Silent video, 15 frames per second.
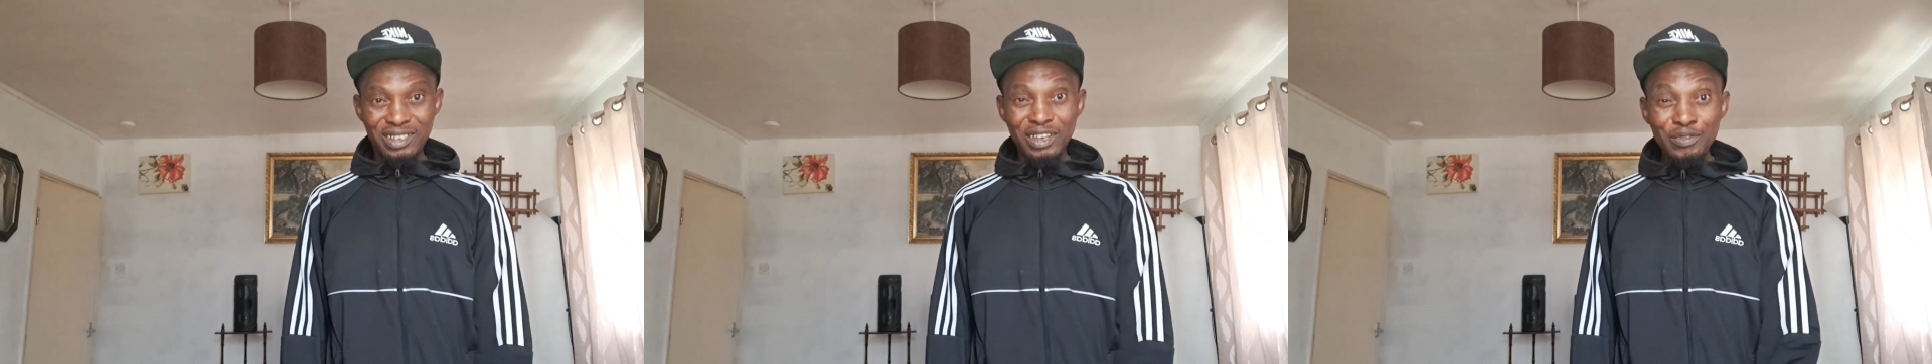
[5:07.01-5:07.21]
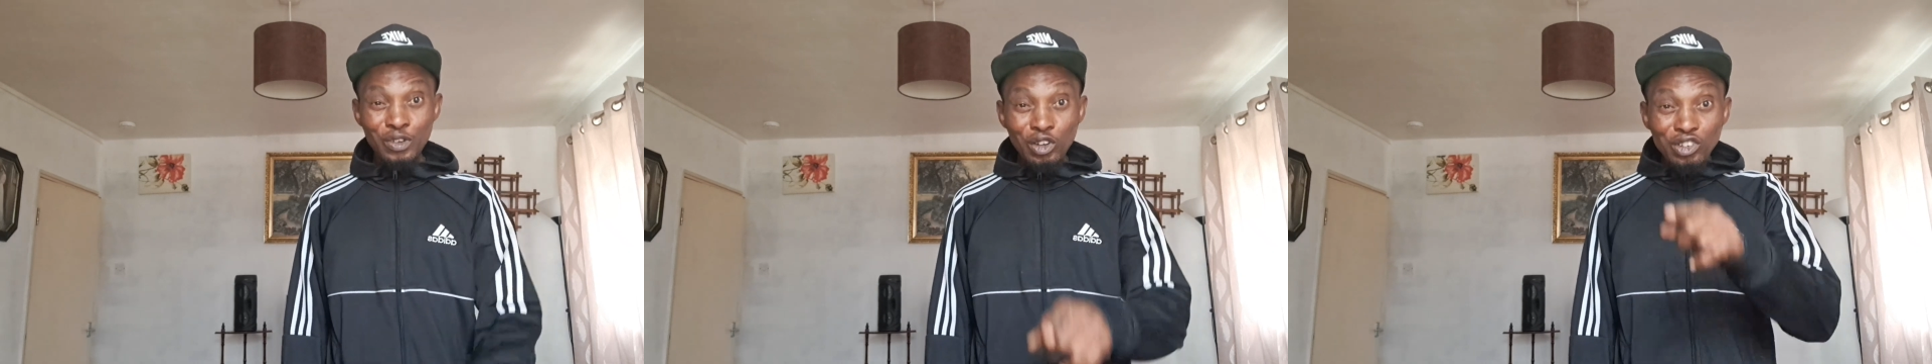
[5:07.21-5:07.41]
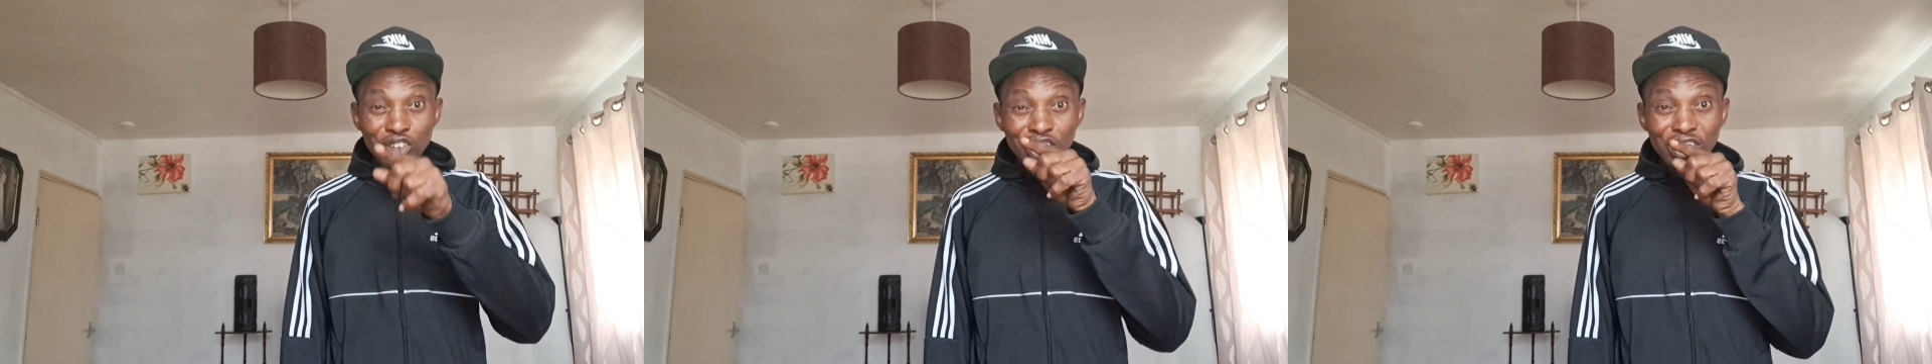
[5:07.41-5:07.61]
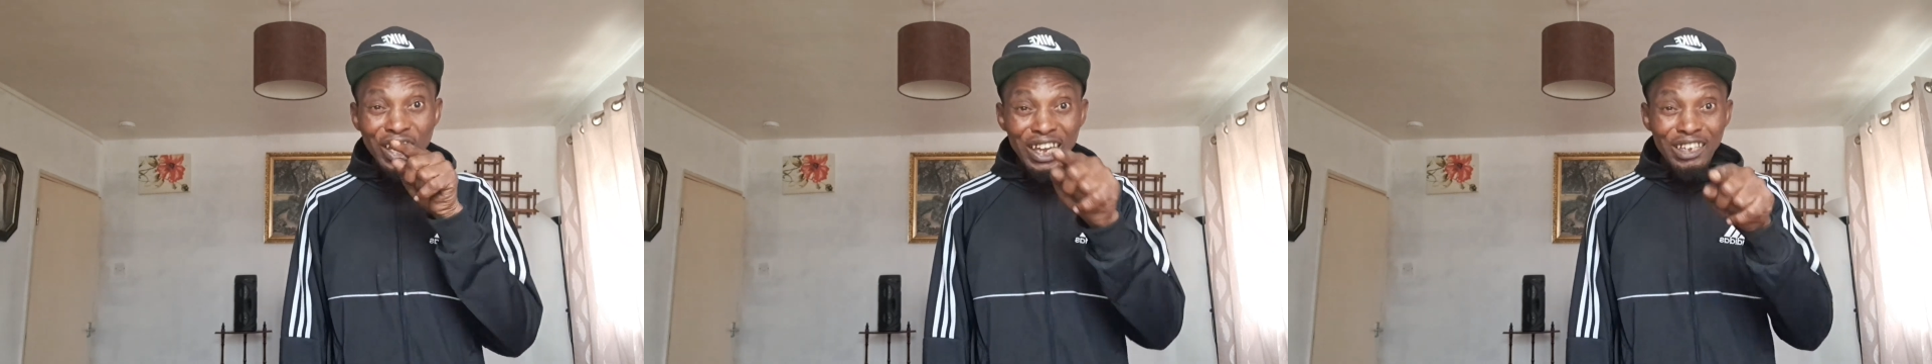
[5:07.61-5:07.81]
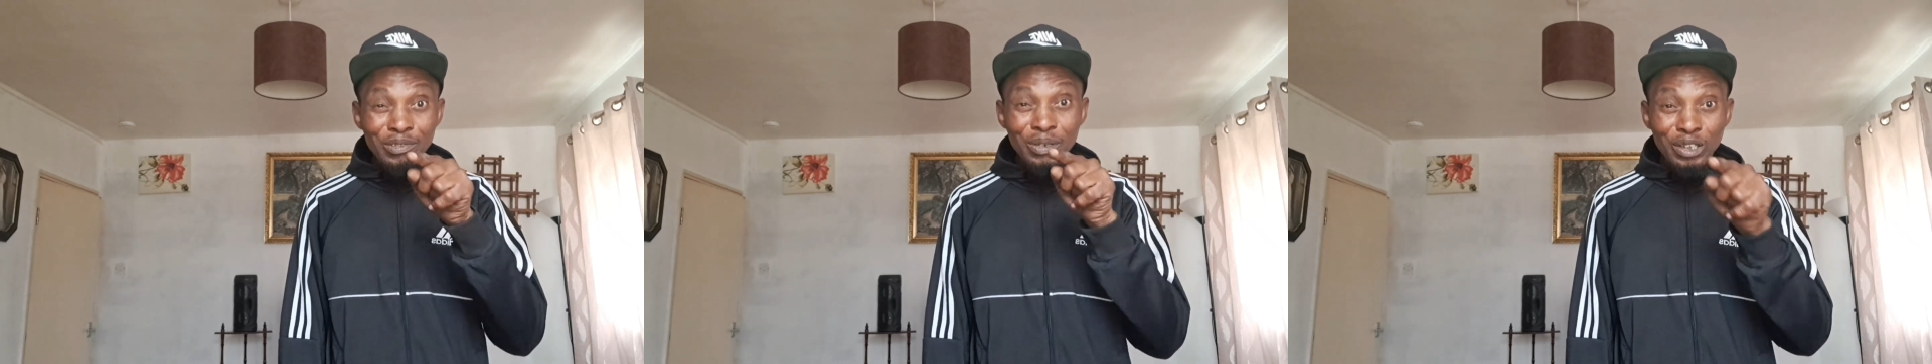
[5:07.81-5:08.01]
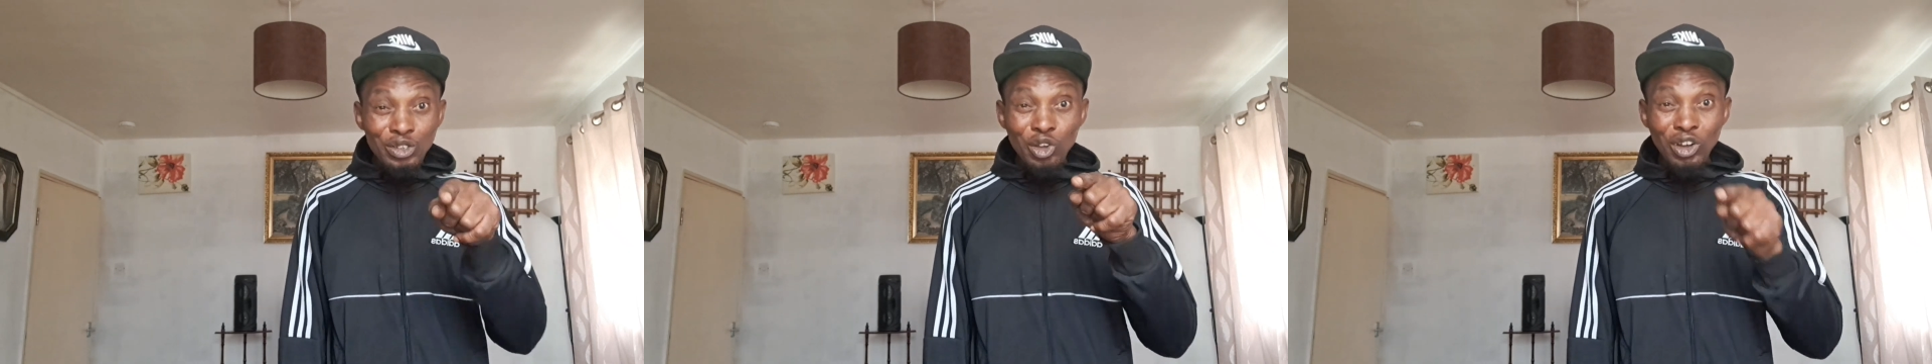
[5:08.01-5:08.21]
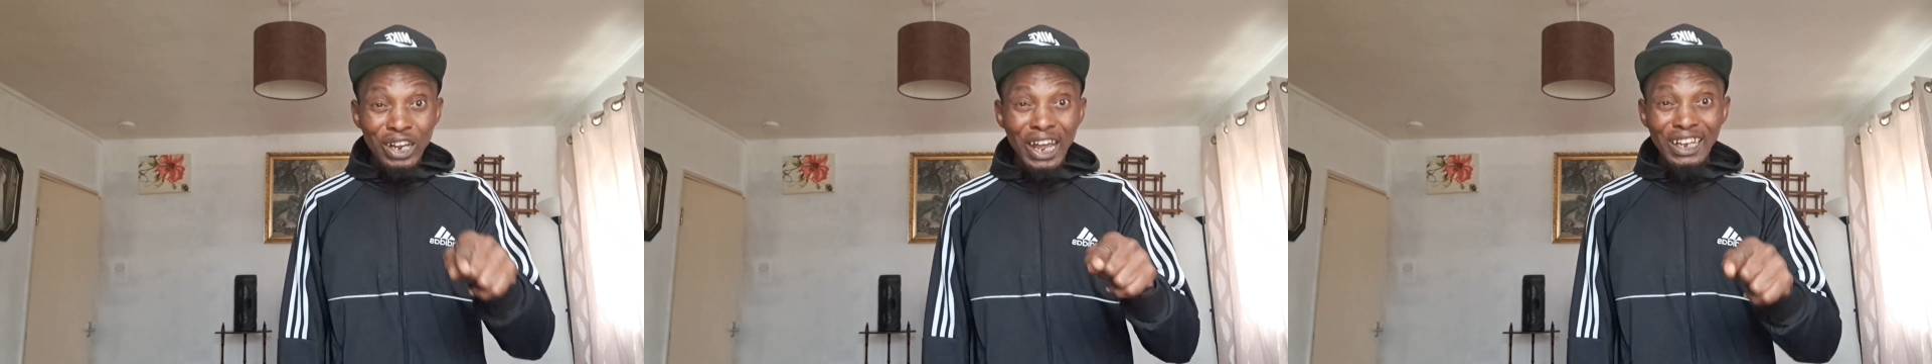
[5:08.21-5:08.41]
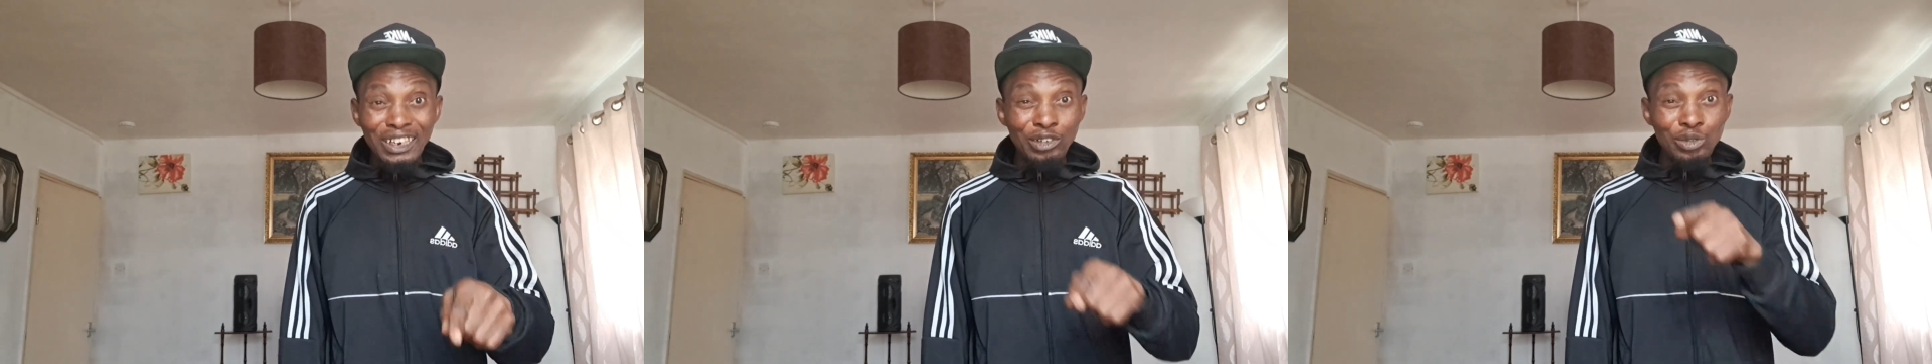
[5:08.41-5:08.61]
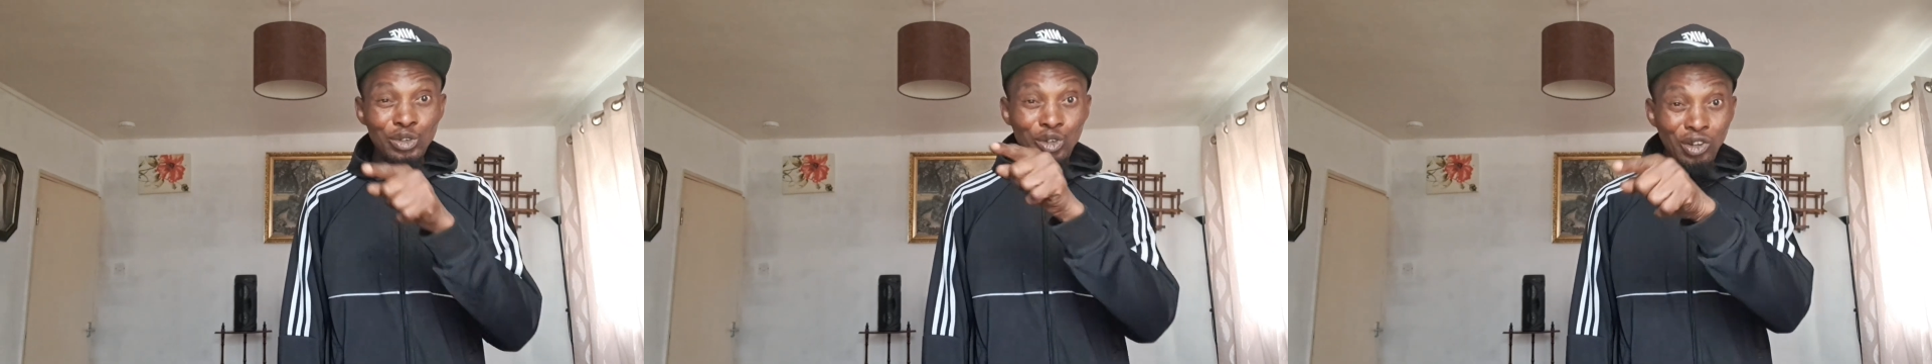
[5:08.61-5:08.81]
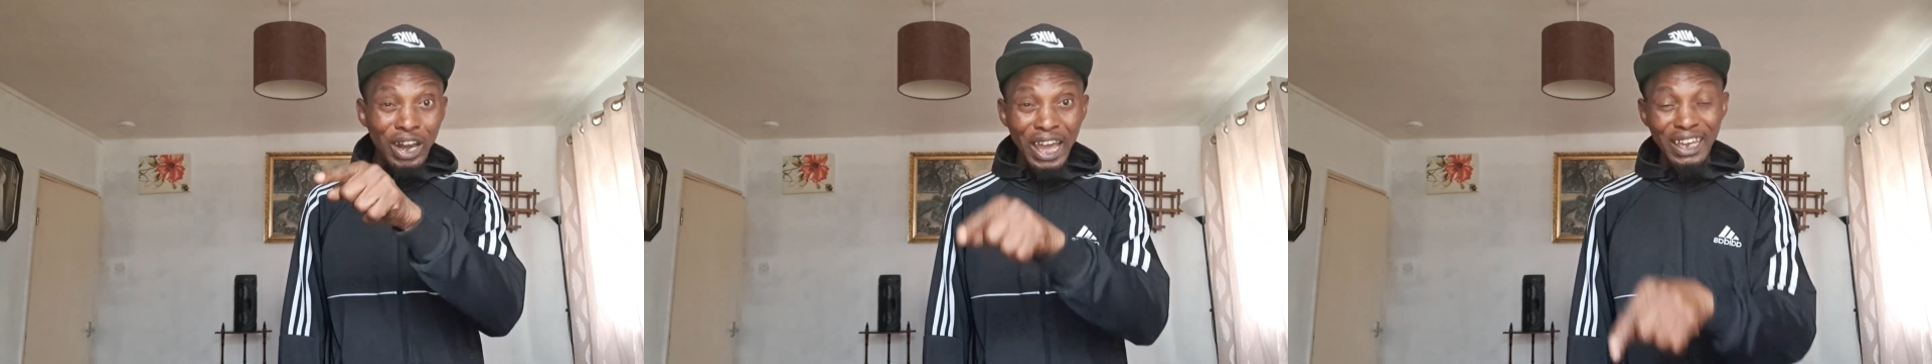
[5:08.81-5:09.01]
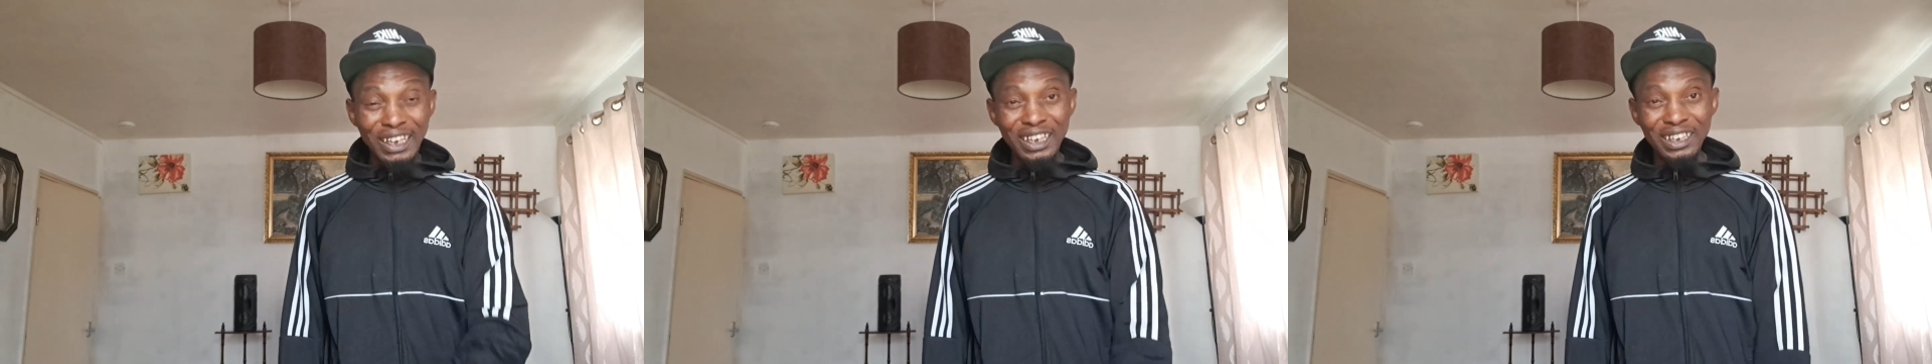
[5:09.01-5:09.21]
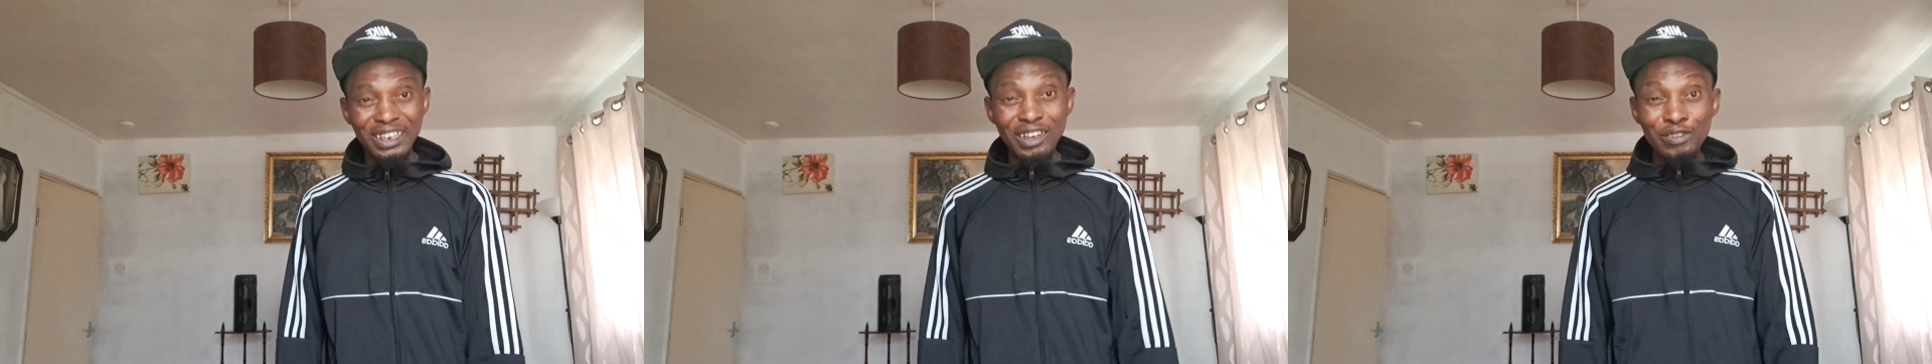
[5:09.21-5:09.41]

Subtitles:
If your sister is being done like you like it.